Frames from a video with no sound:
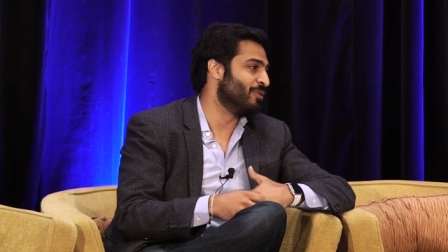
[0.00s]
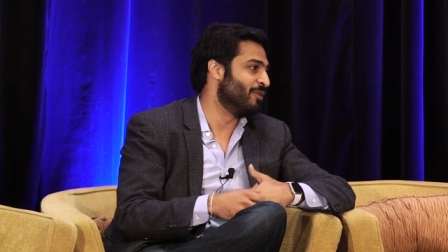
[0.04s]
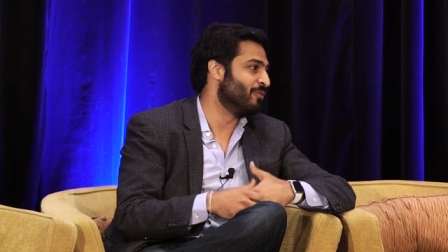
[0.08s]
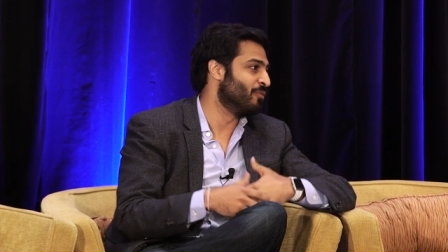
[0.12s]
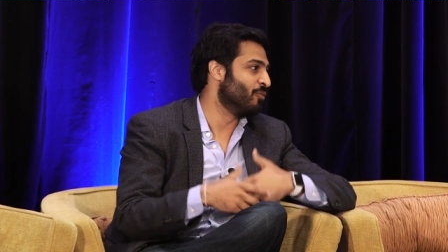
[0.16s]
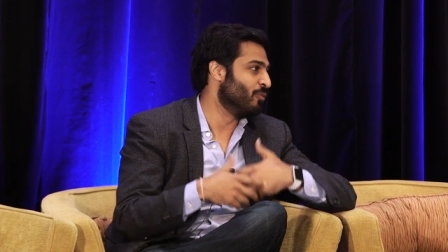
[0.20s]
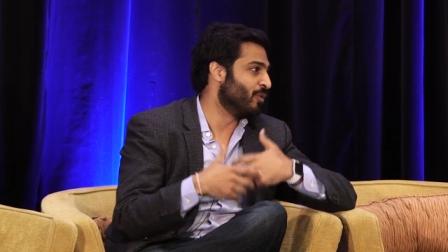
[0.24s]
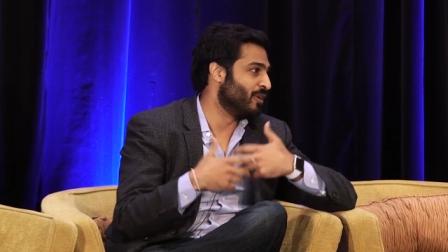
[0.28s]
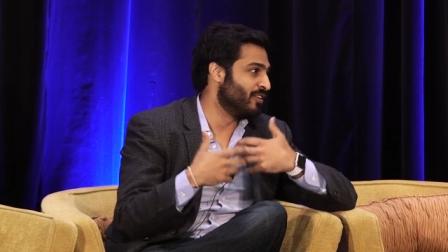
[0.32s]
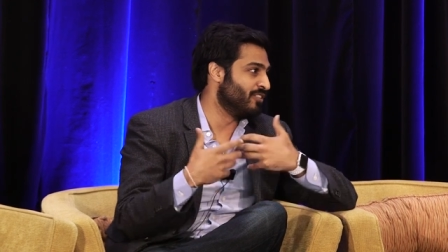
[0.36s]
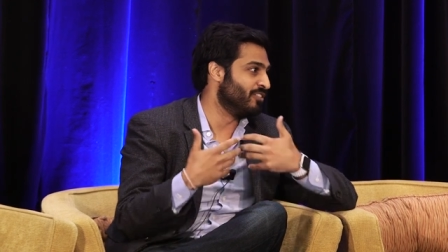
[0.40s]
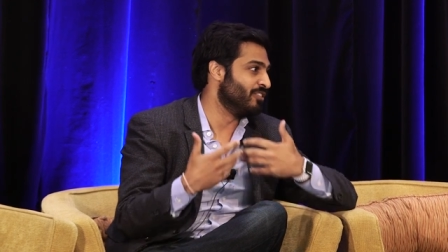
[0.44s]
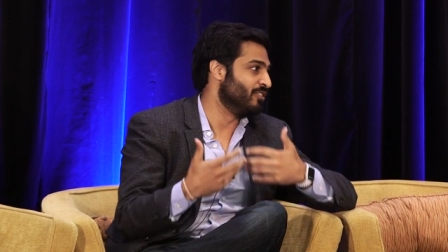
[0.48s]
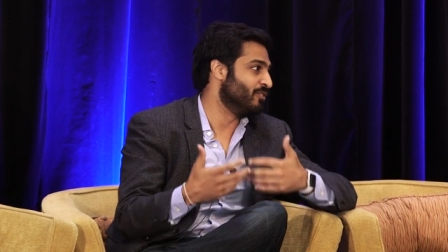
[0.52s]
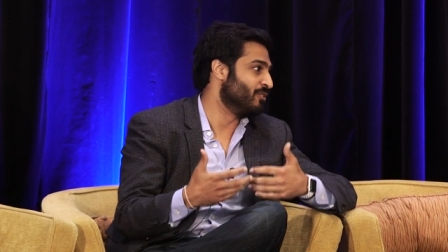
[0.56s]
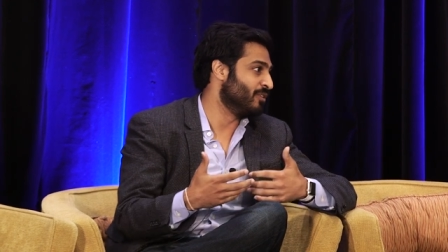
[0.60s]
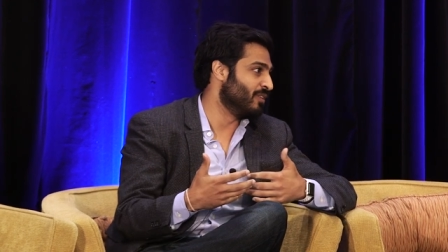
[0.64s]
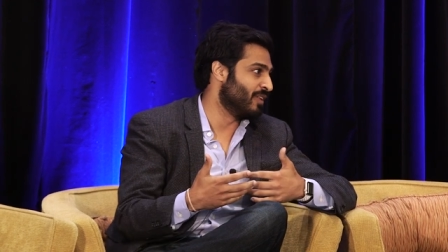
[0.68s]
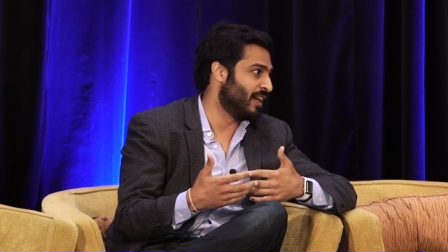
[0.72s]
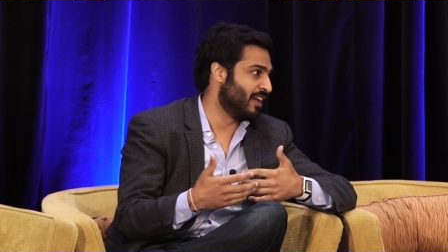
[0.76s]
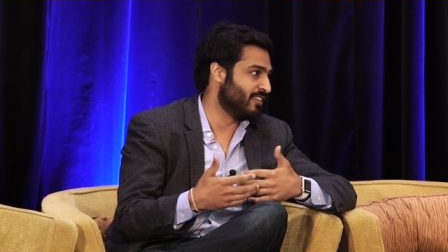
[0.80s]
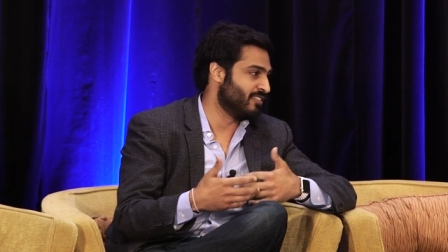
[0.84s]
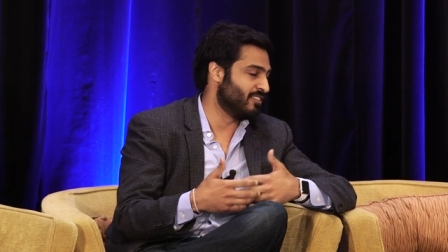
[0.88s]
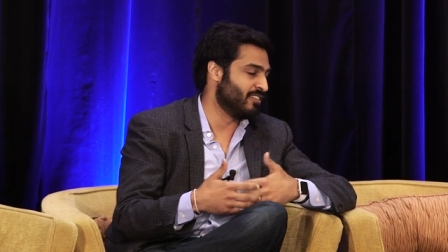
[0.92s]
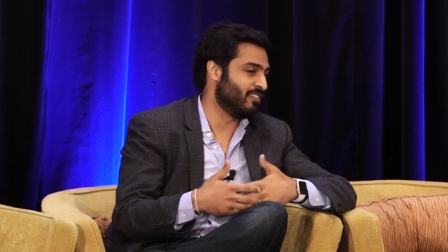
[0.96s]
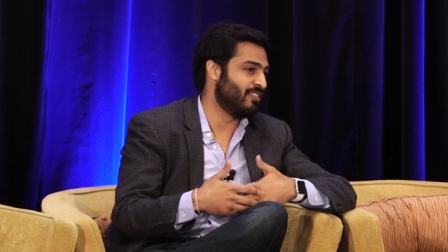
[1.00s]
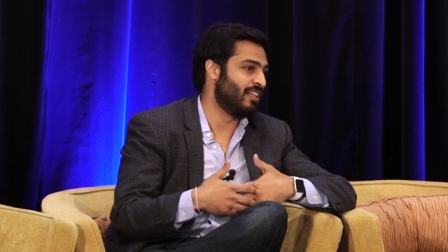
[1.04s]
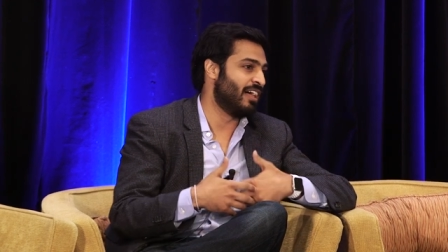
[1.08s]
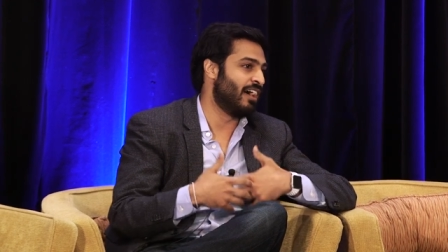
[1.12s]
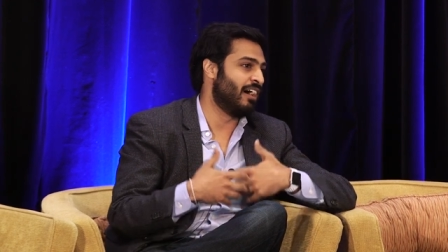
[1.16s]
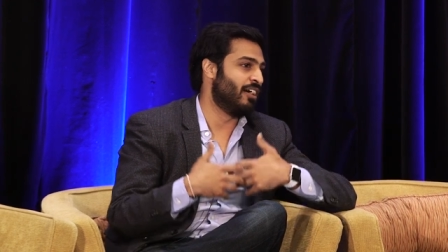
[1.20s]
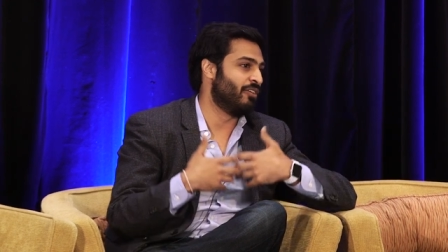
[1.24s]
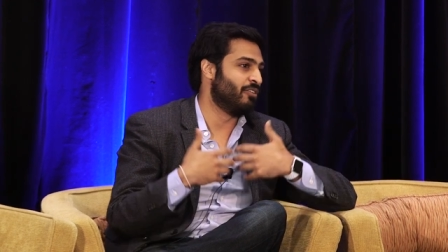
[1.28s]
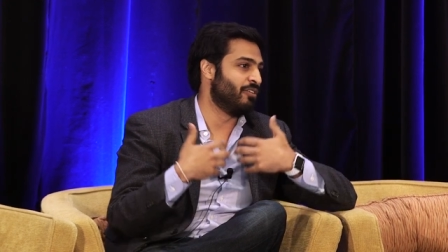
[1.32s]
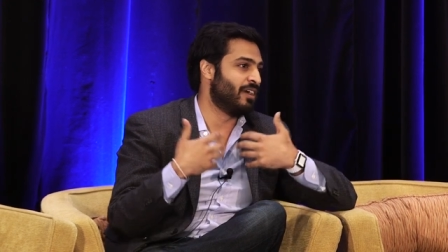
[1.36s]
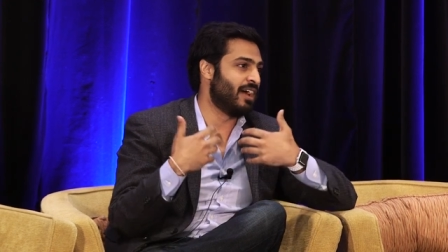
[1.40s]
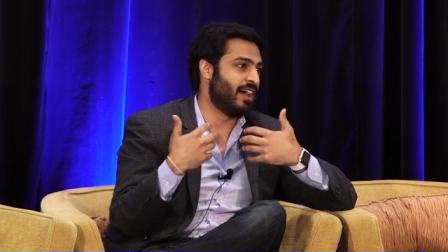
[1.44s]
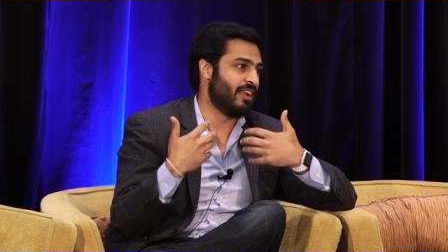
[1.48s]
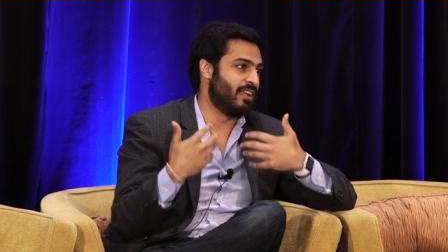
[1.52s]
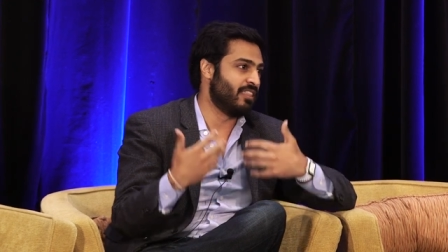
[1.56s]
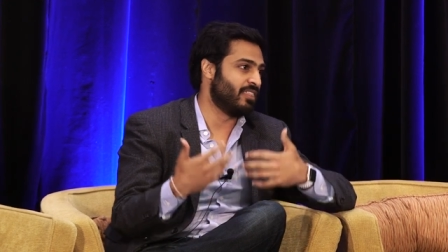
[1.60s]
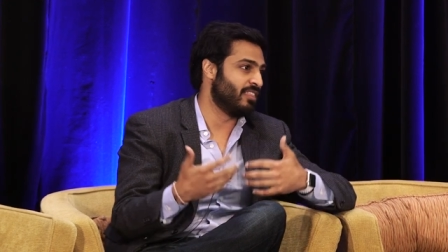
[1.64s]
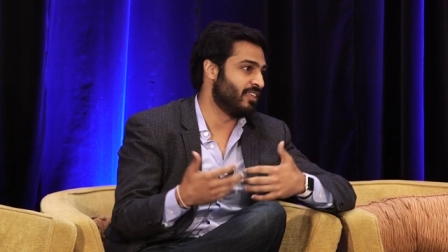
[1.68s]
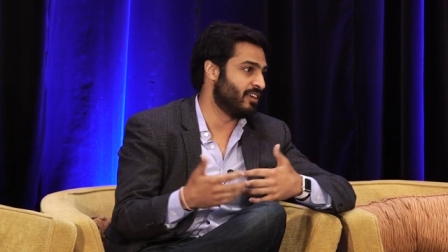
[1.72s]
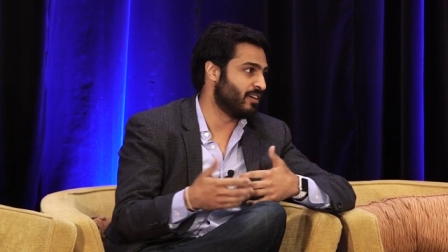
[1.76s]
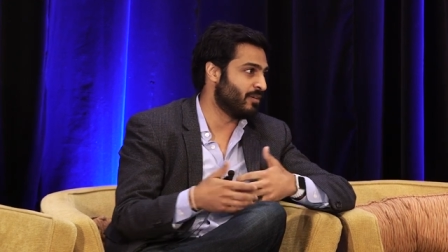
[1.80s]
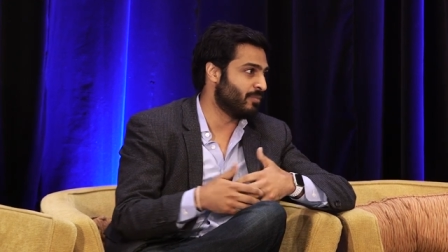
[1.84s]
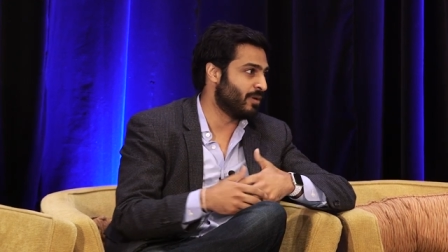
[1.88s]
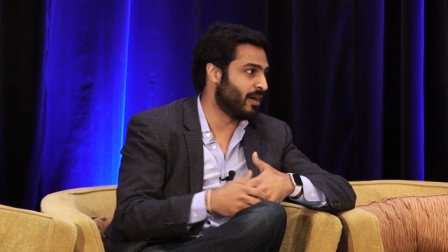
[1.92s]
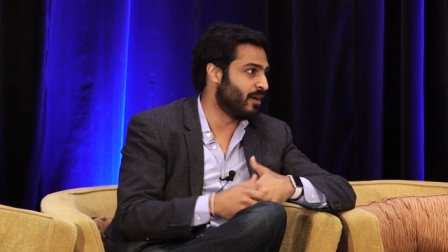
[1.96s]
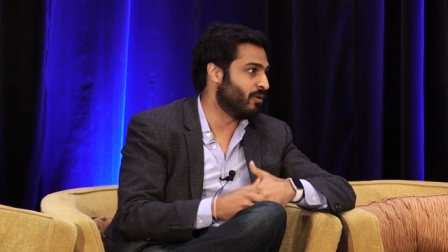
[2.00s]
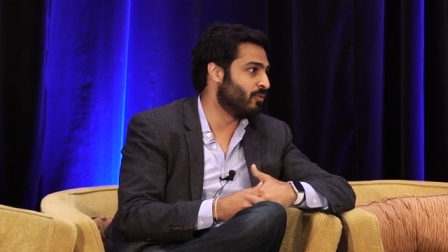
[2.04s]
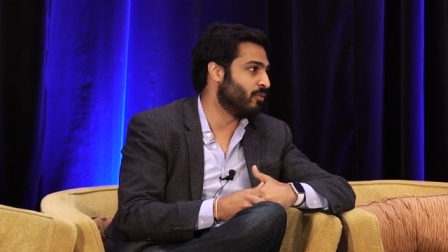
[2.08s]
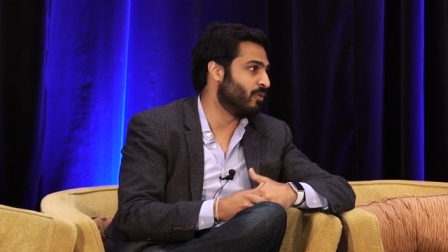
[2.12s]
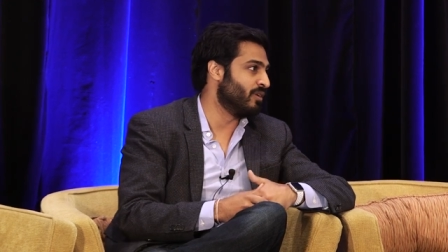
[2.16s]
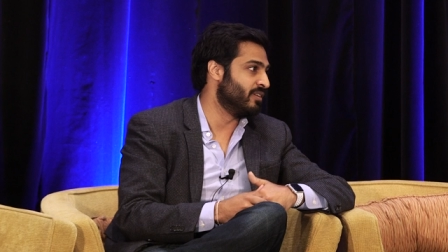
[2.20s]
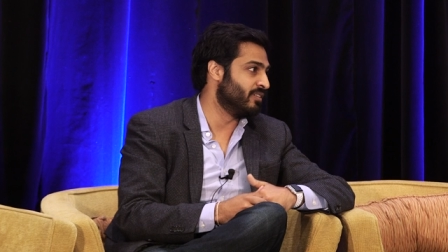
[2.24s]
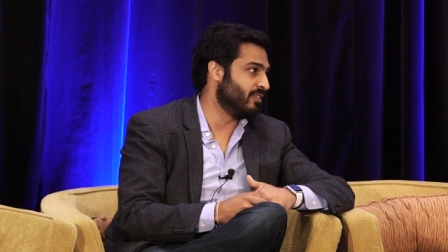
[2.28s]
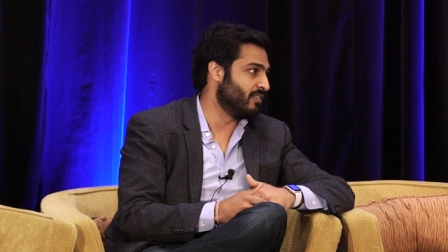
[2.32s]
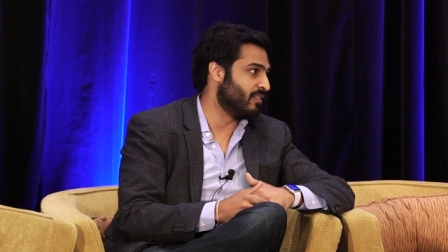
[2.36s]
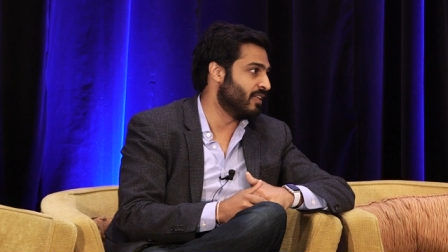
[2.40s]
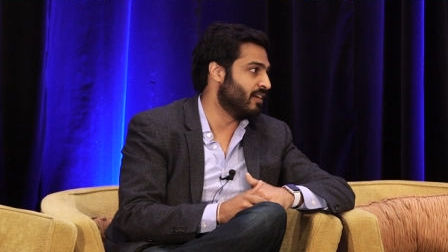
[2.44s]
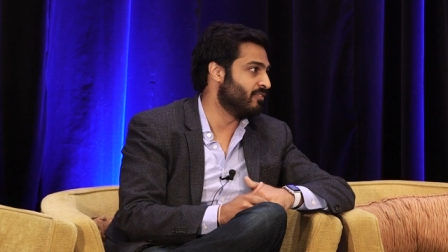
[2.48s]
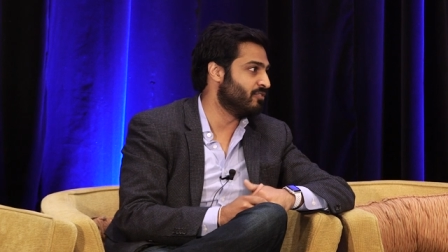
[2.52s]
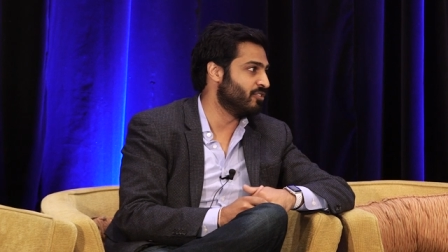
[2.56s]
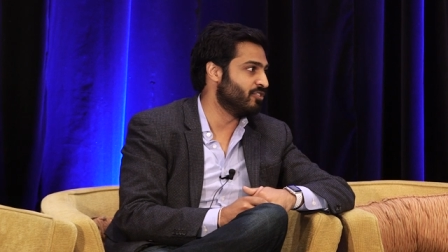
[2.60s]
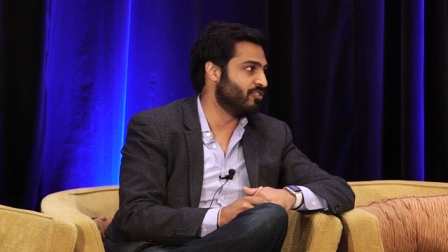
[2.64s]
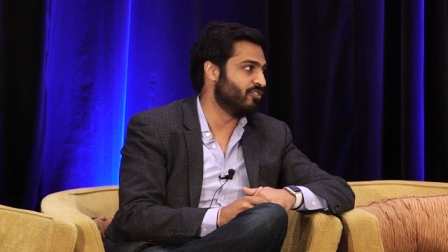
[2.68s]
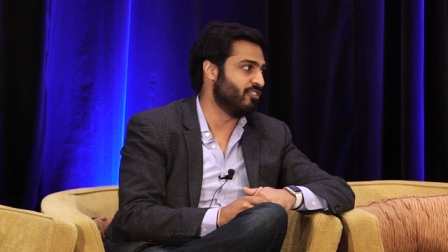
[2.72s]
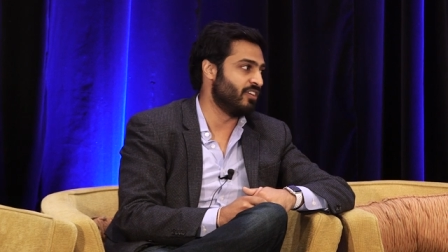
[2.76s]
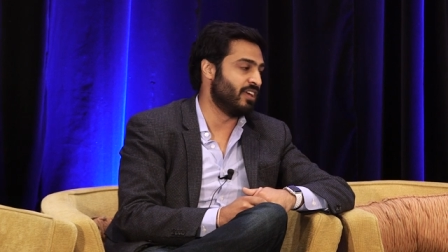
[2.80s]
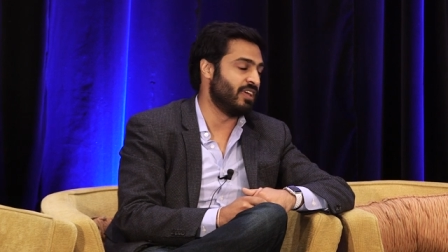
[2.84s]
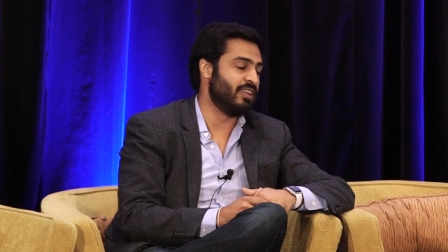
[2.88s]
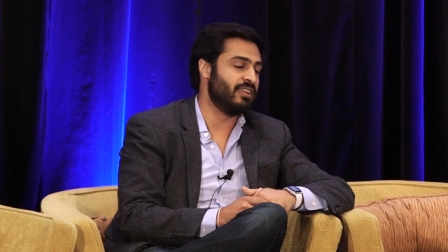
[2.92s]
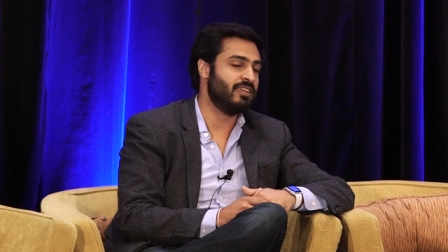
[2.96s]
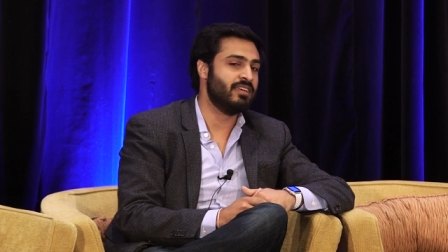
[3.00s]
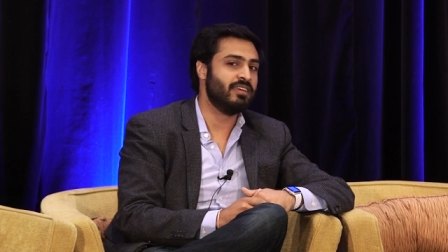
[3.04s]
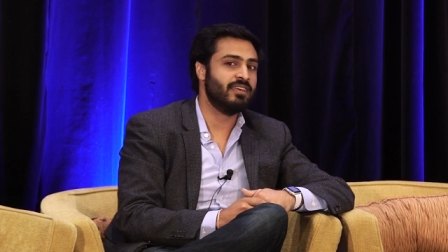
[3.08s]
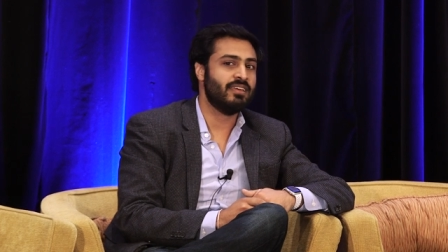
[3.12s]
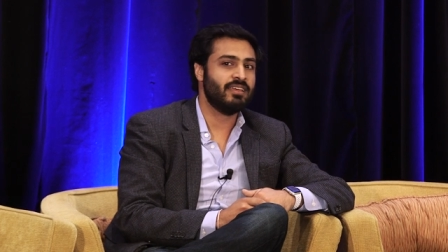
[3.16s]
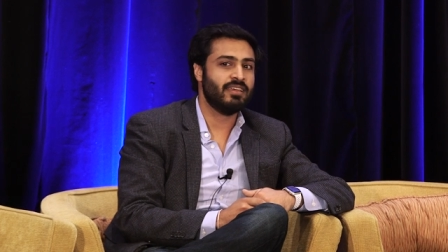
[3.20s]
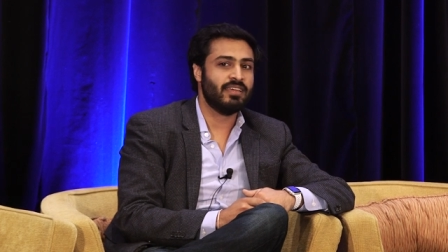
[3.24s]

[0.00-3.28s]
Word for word: but when to utilize the cloud or how to think about when to leverage it.